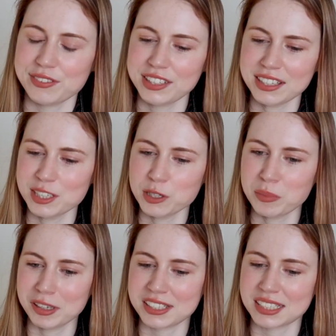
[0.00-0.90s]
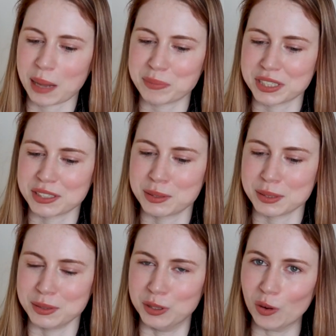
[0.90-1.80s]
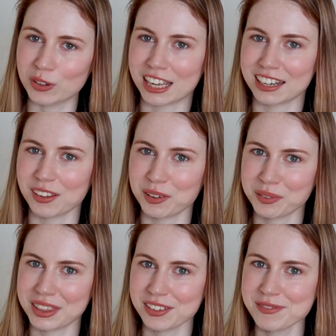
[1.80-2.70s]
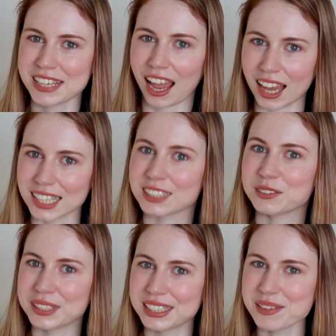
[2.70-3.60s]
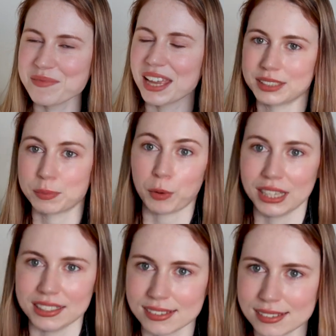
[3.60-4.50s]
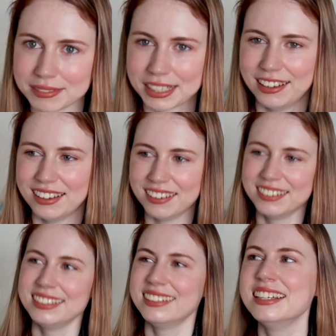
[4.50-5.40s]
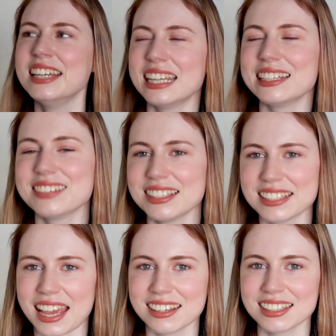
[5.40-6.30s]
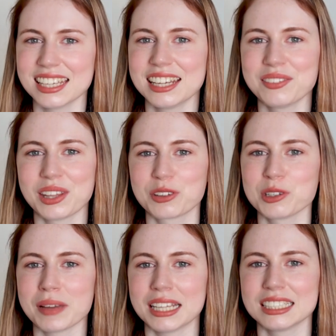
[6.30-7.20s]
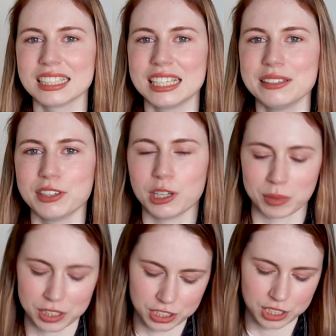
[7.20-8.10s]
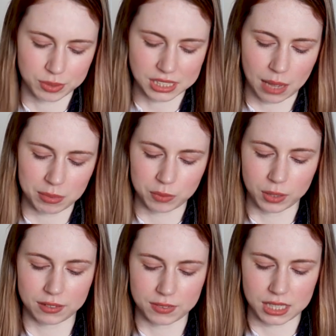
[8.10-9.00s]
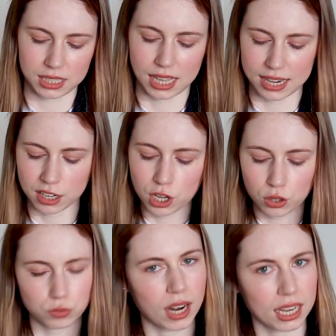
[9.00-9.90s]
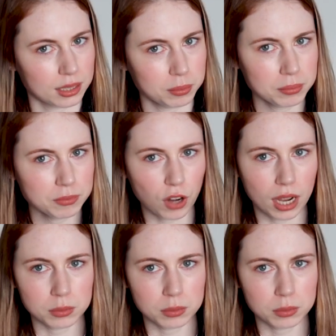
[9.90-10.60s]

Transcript: I feel like she almost attempted to just not get along with them, to argue with them. Spoilers. It was sad at the end when the group had to leave her because she was coming one of the like Rahim.